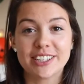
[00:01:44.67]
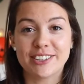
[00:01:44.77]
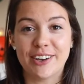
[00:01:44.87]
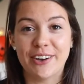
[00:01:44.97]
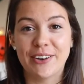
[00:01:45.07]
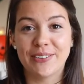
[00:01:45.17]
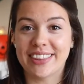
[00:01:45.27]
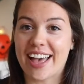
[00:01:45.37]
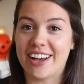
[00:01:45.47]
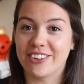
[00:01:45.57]
So
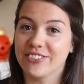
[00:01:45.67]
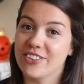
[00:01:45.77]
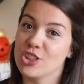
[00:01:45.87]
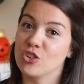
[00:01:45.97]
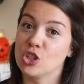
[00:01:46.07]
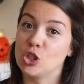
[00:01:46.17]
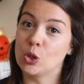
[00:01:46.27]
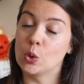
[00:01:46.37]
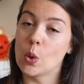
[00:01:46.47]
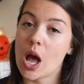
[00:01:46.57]
without further
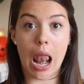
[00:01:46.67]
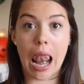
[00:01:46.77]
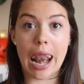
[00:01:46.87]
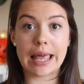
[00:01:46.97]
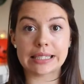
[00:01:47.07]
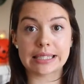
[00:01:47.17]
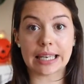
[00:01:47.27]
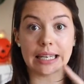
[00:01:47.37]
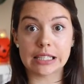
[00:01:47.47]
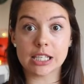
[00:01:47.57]
ado, let's
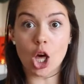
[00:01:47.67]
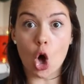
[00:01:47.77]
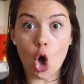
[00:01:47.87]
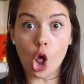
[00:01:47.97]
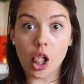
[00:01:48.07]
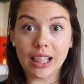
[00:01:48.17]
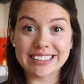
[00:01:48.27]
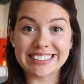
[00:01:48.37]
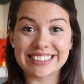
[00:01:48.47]
get into the haul.